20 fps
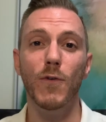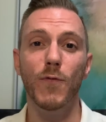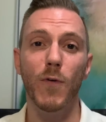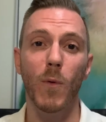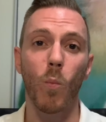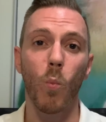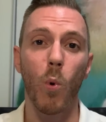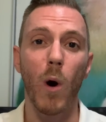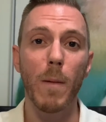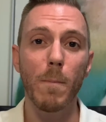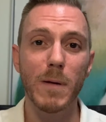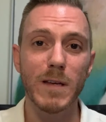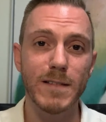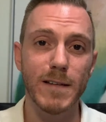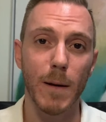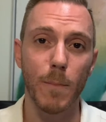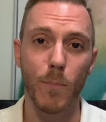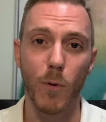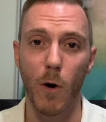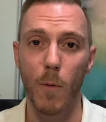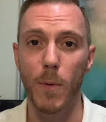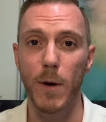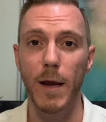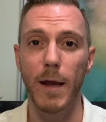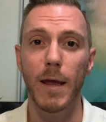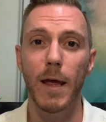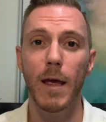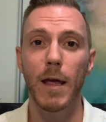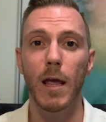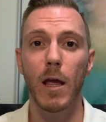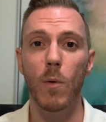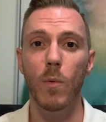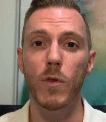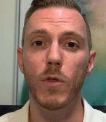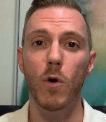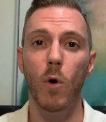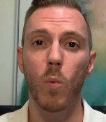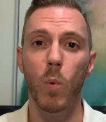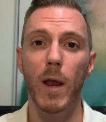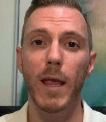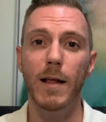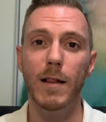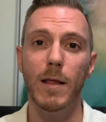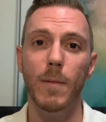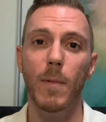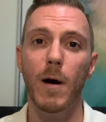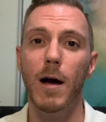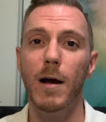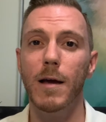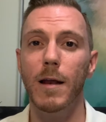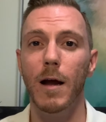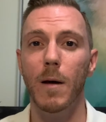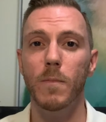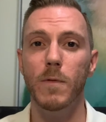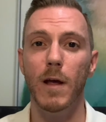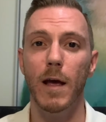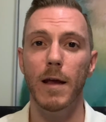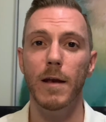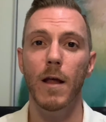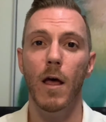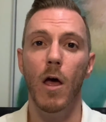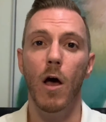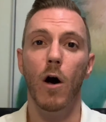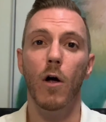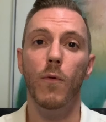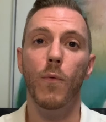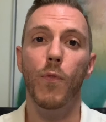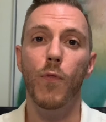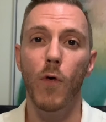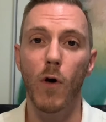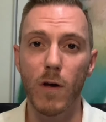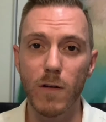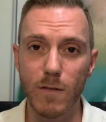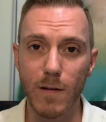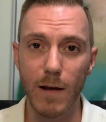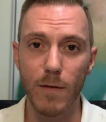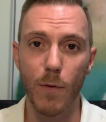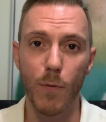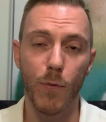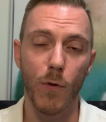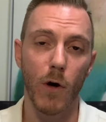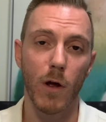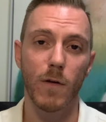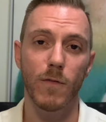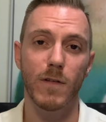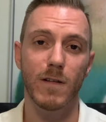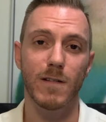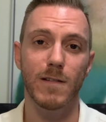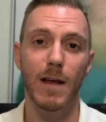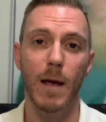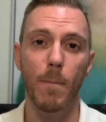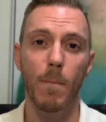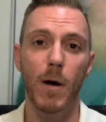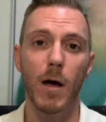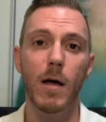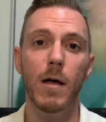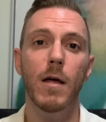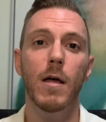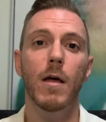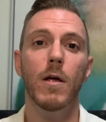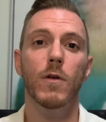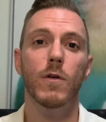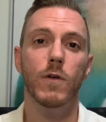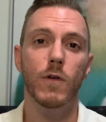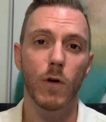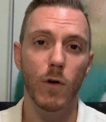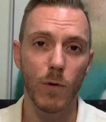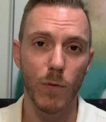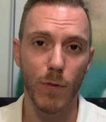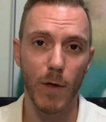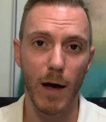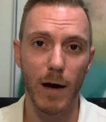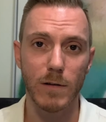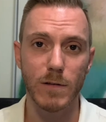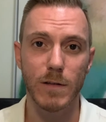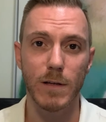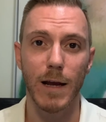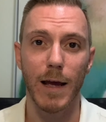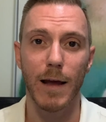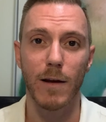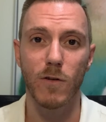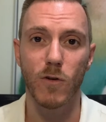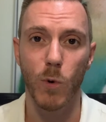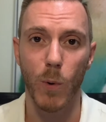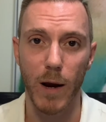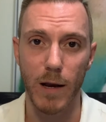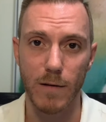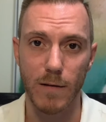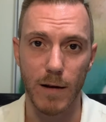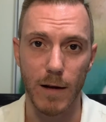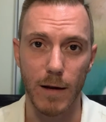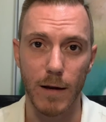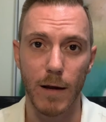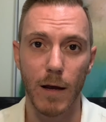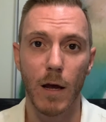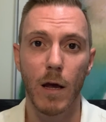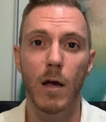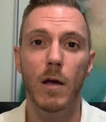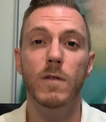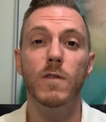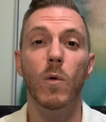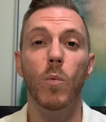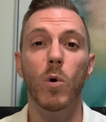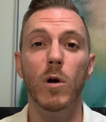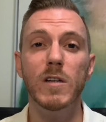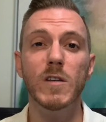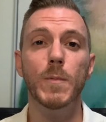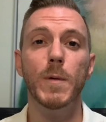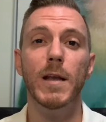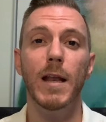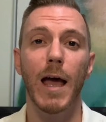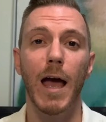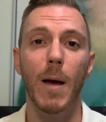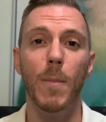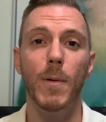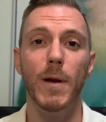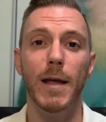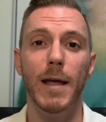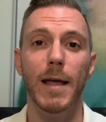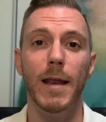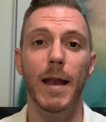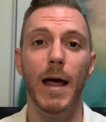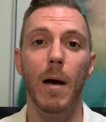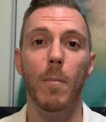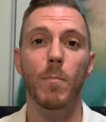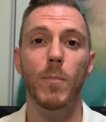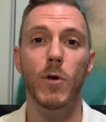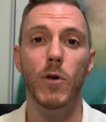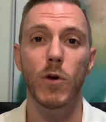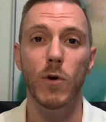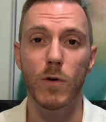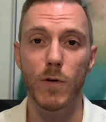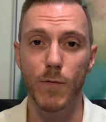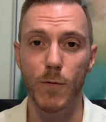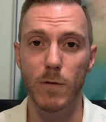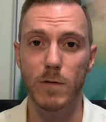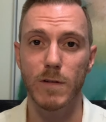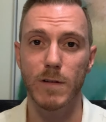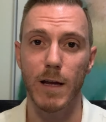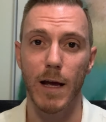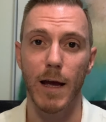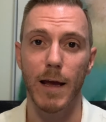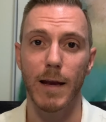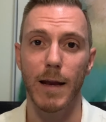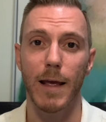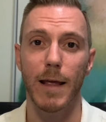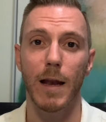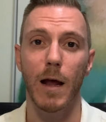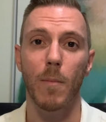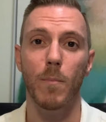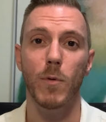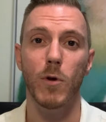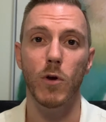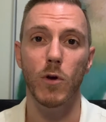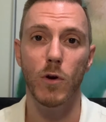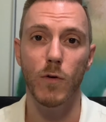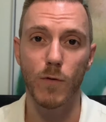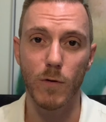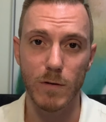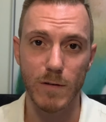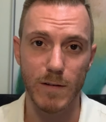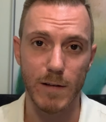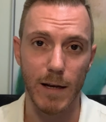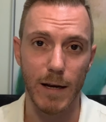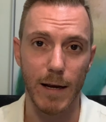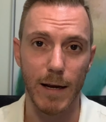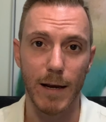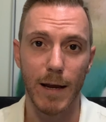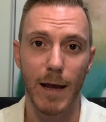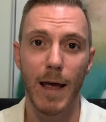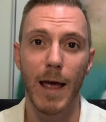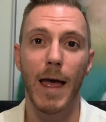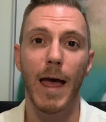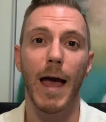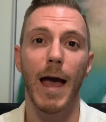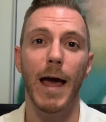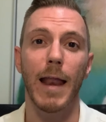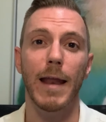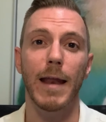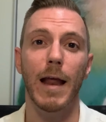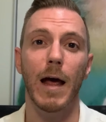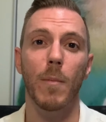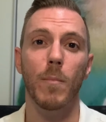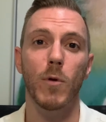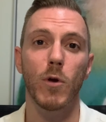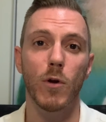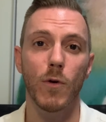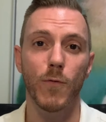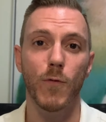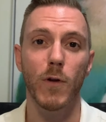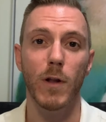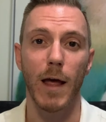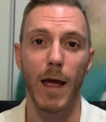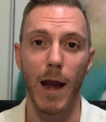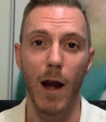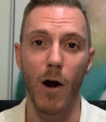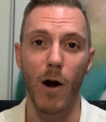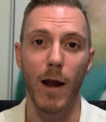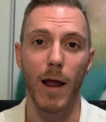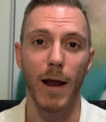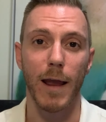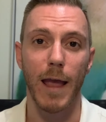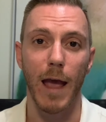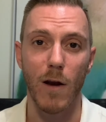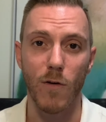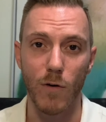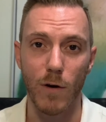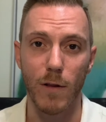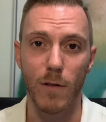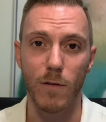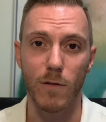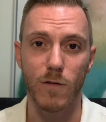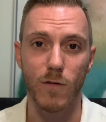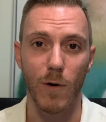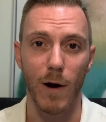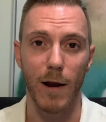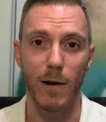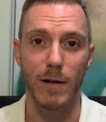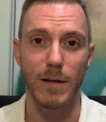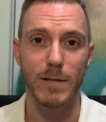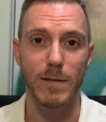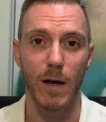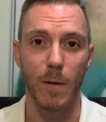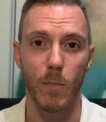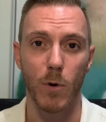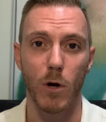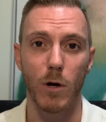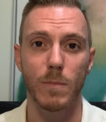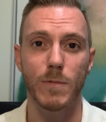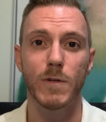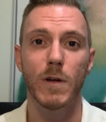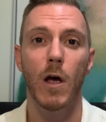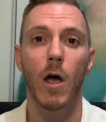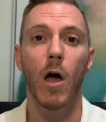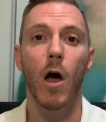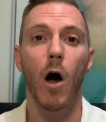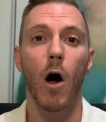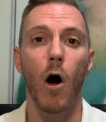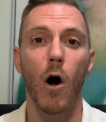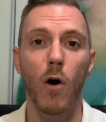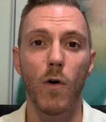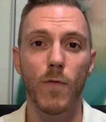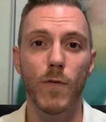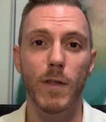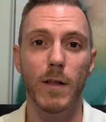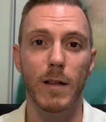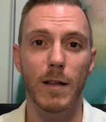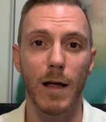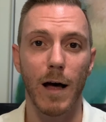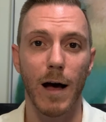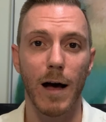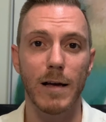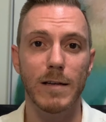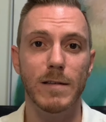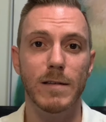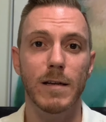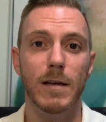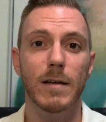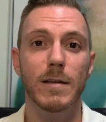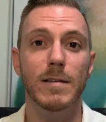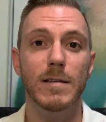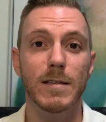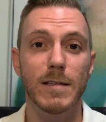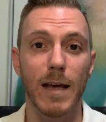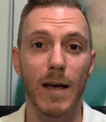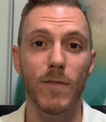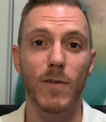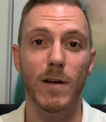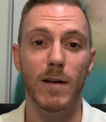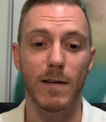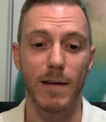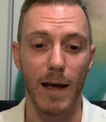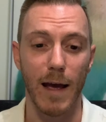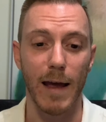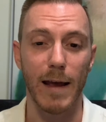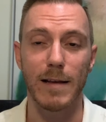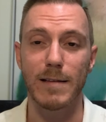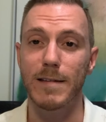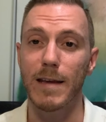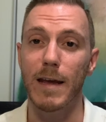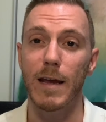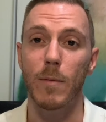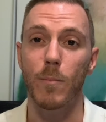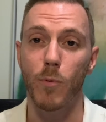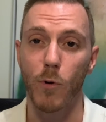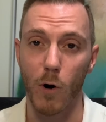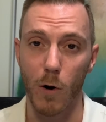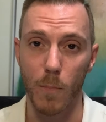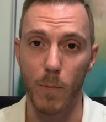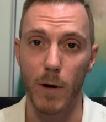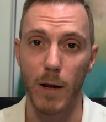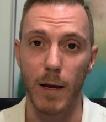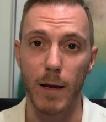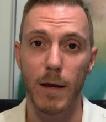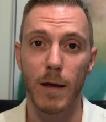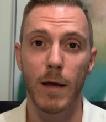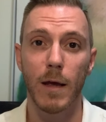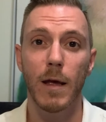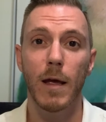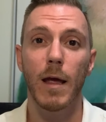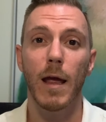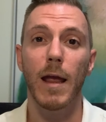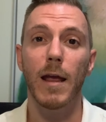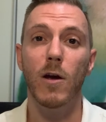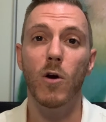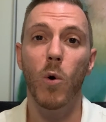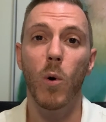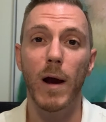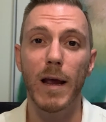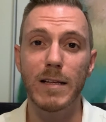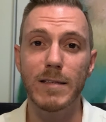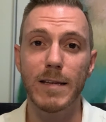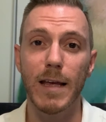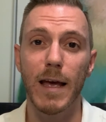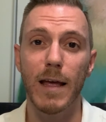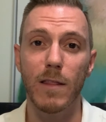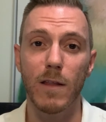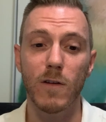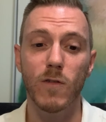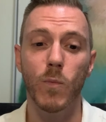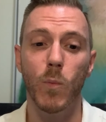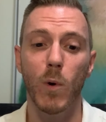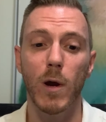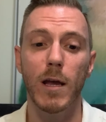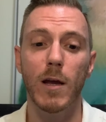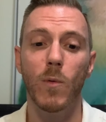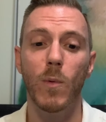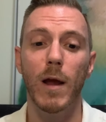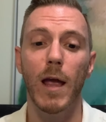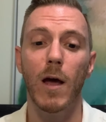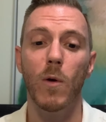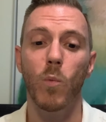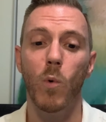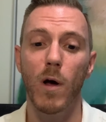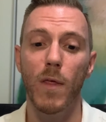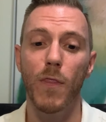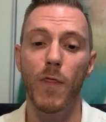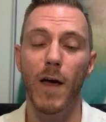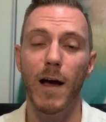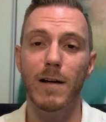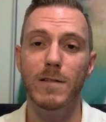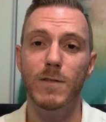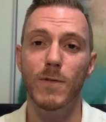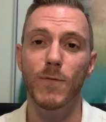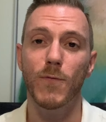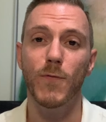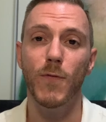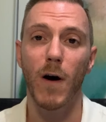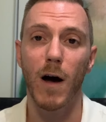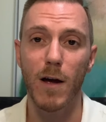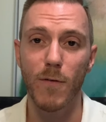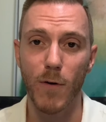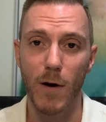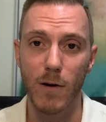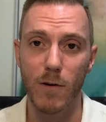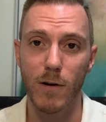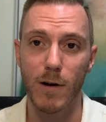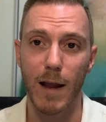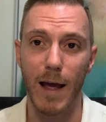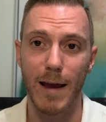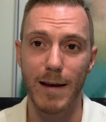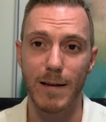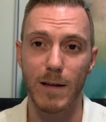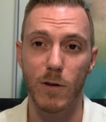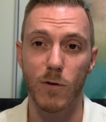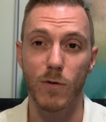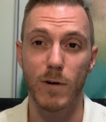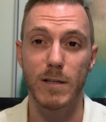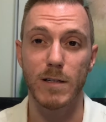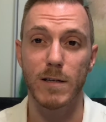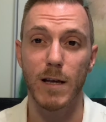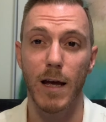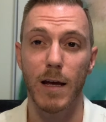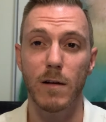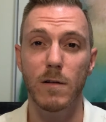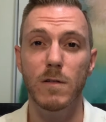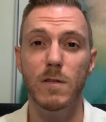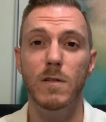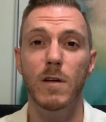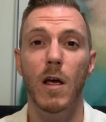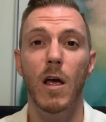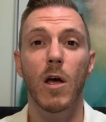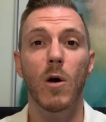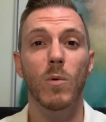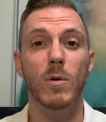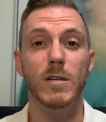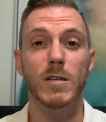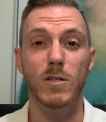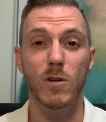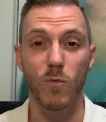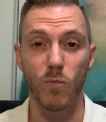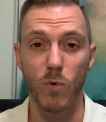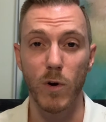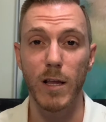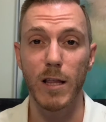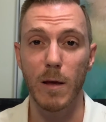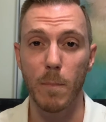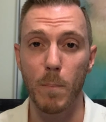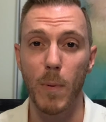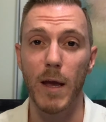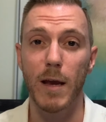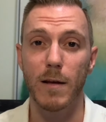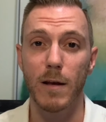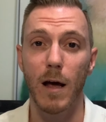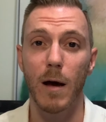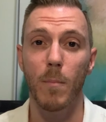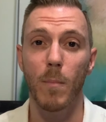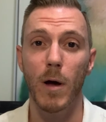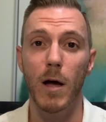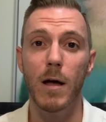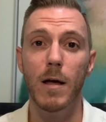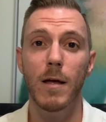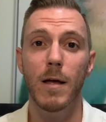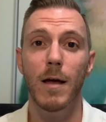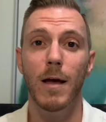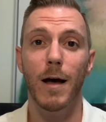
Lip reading: from 1% Property here with your weekly market update on Thursday, the 3rd of December, 2020. So what has been happening in our beautiful state, in our beautiful city, and in our beautiful area, Kedron and the surrounding suburbs, over the last 7 days in property? In Queensland this week, we had 1,583 sales, which is a really big number,